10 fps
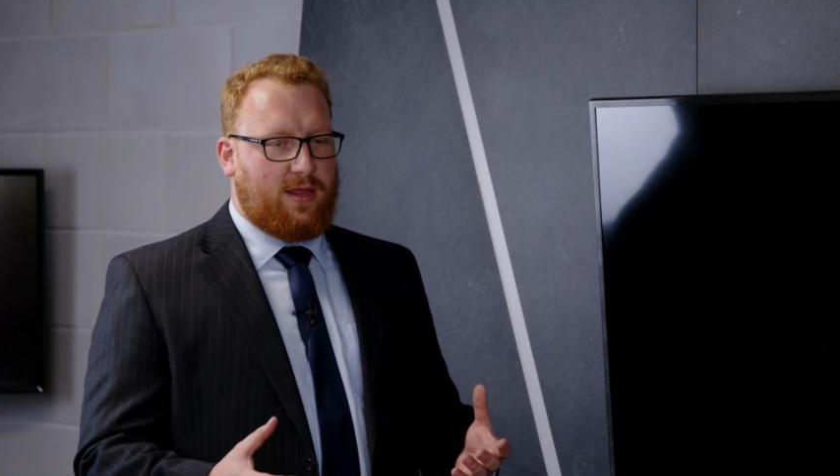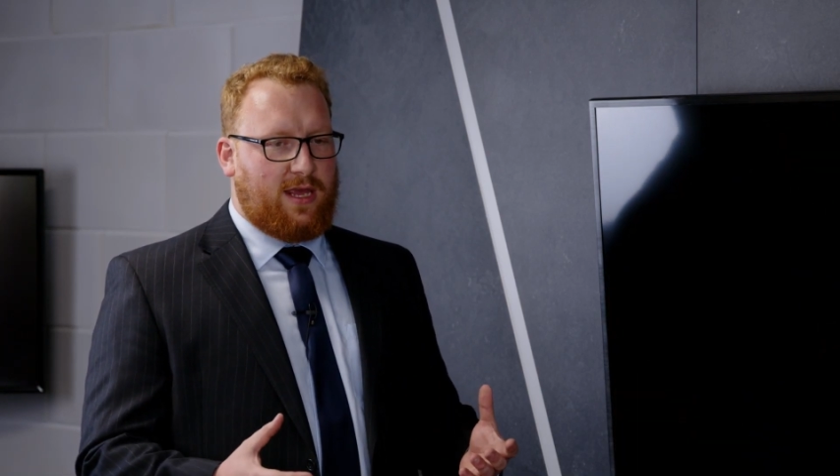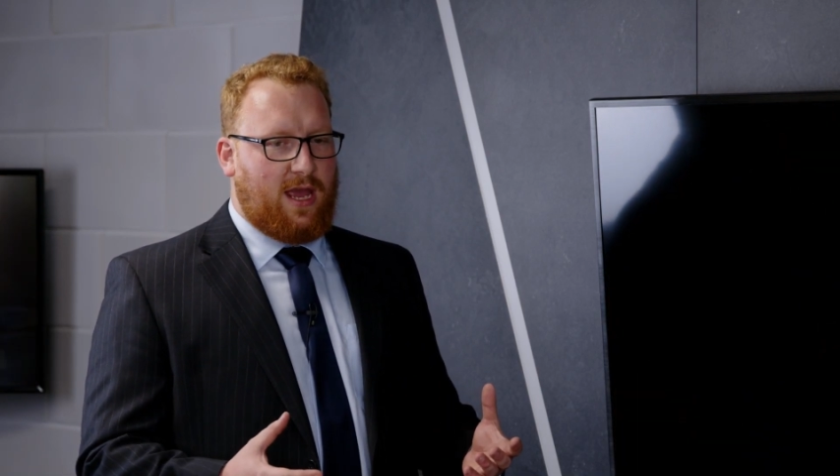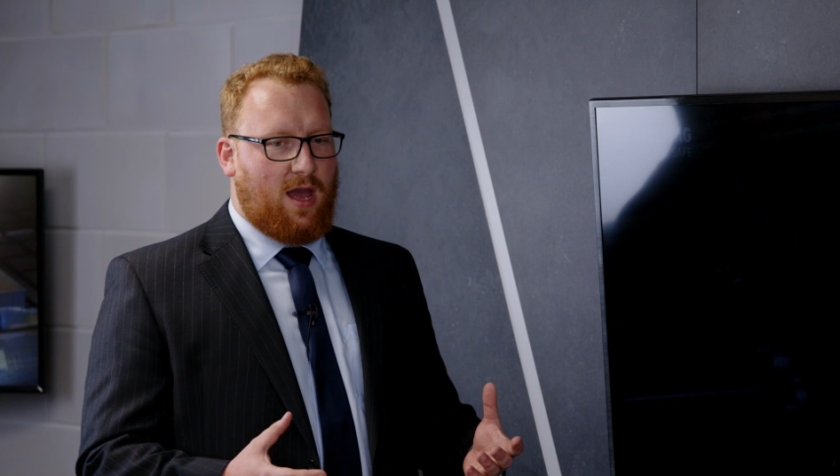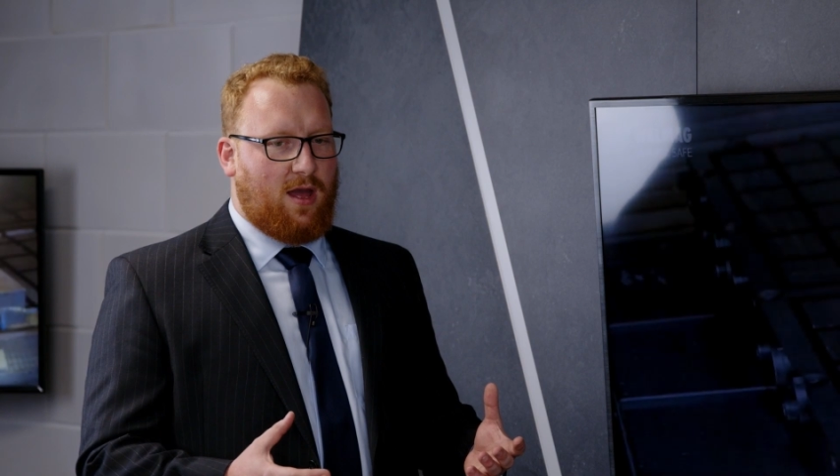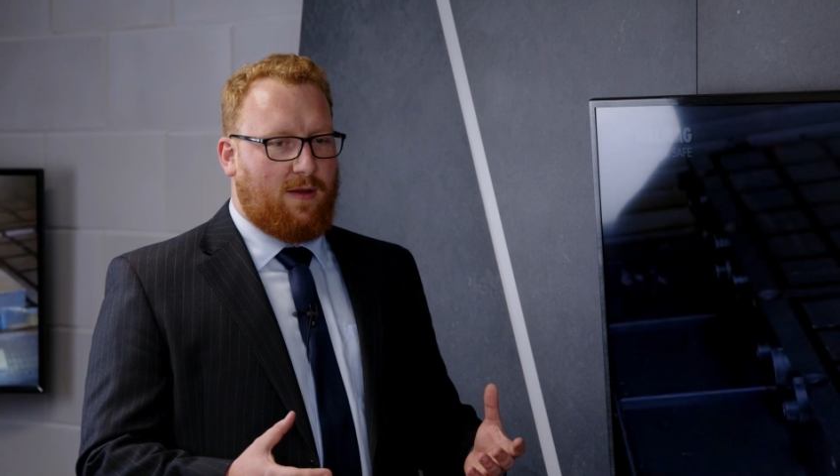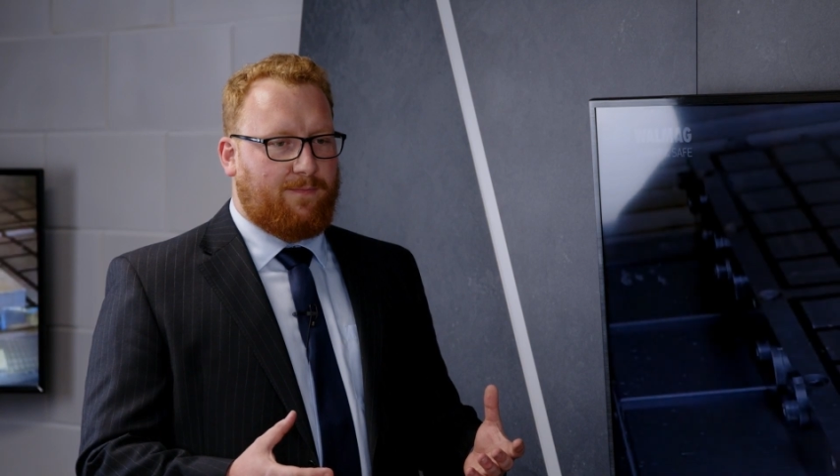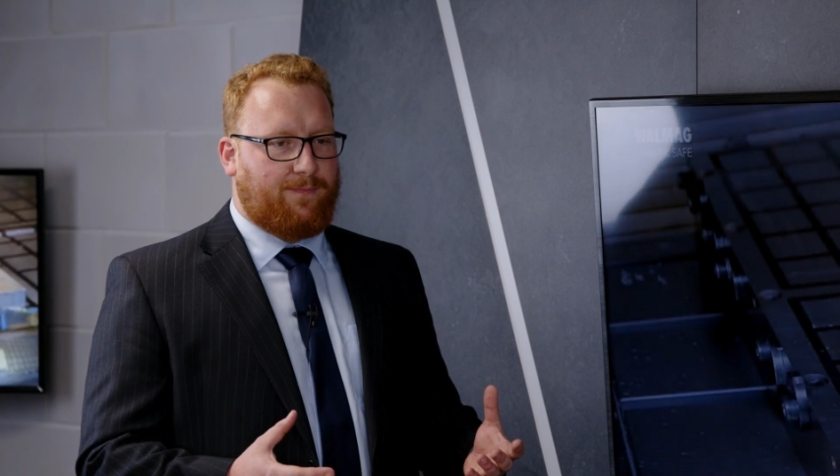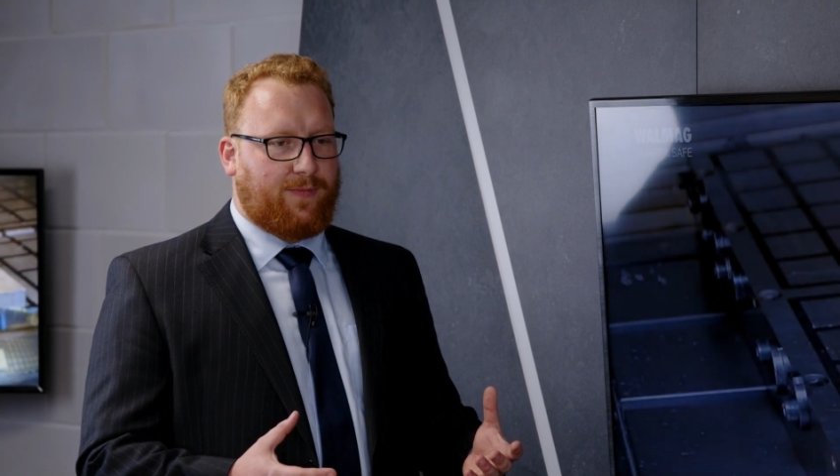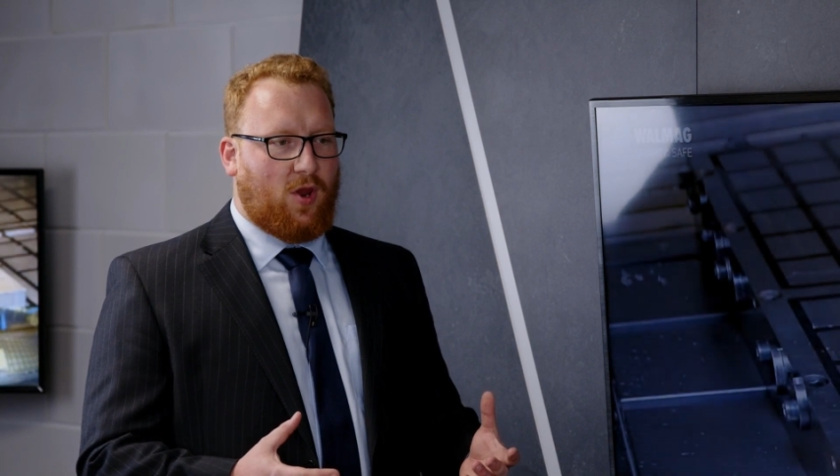the,
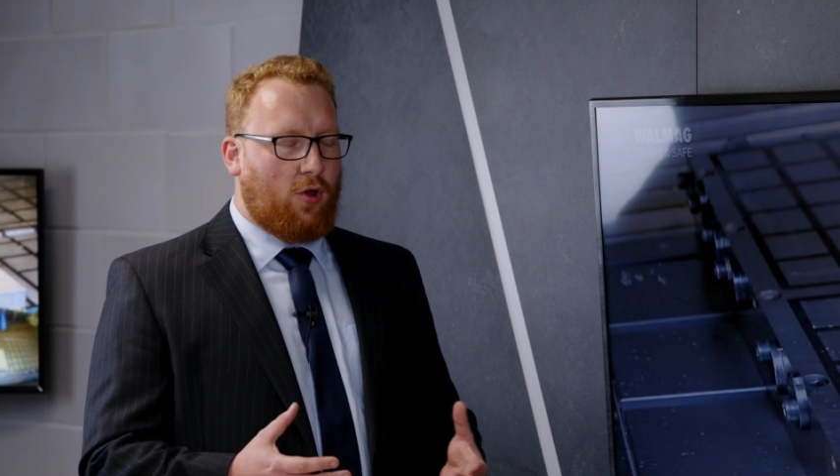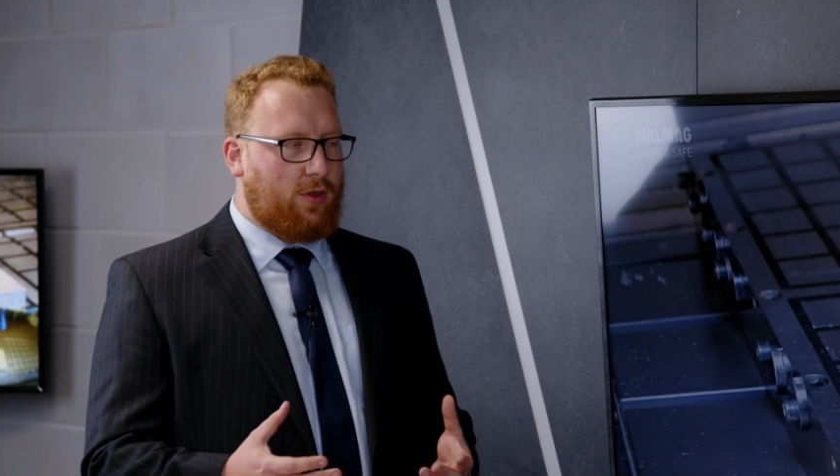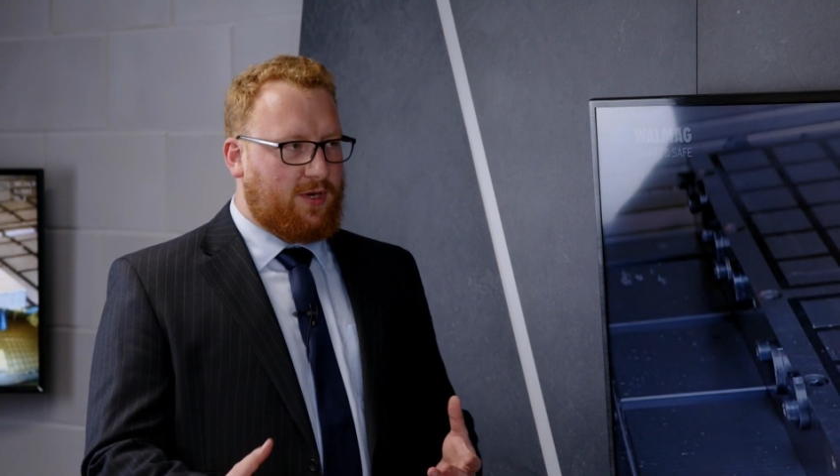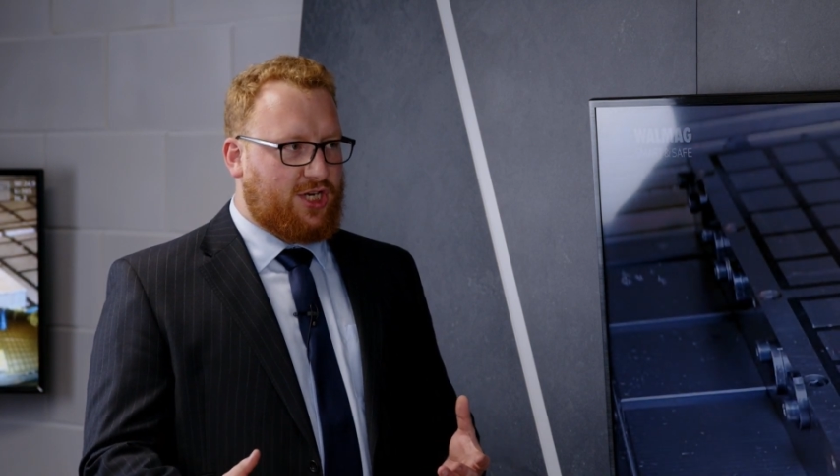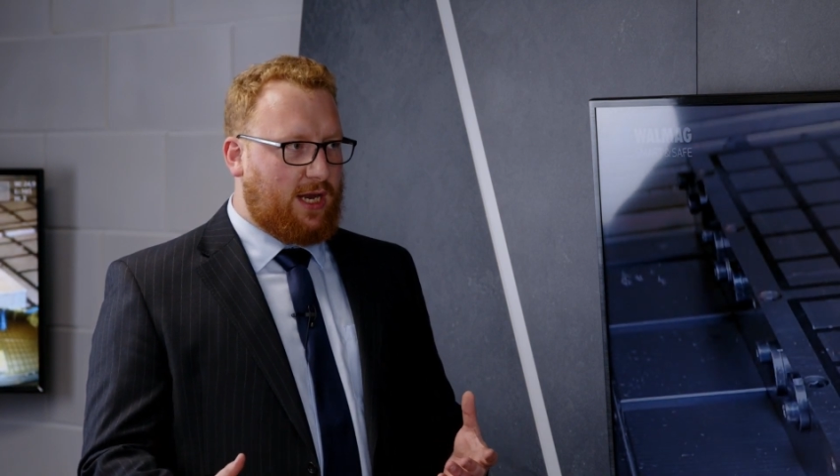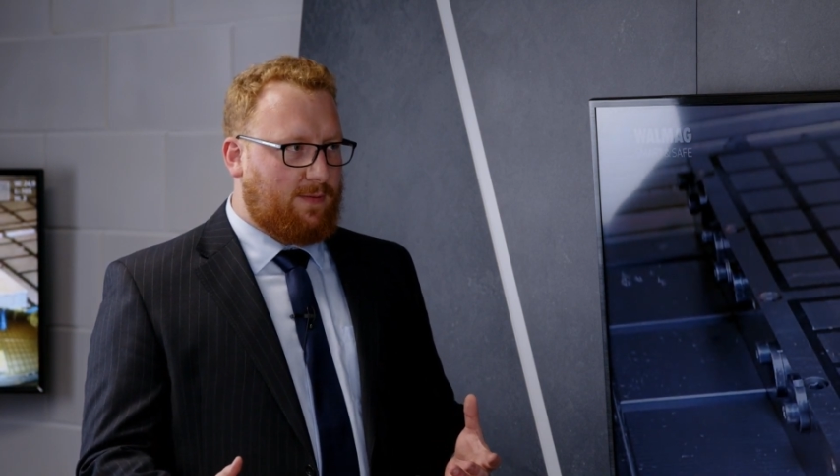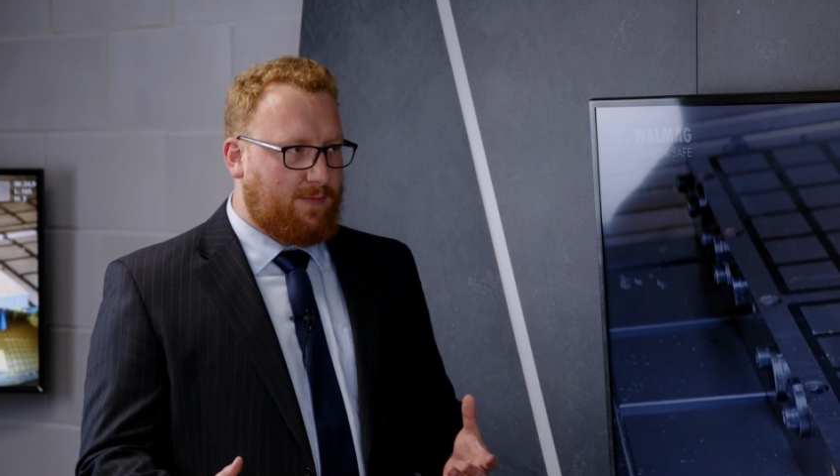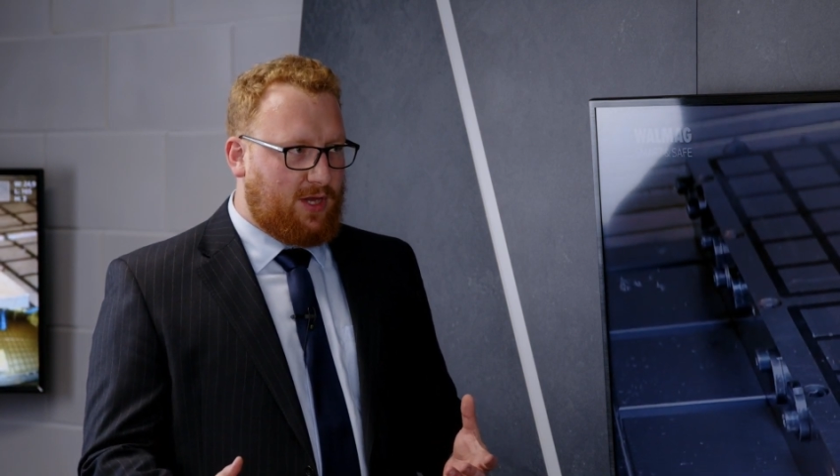um, on the machine,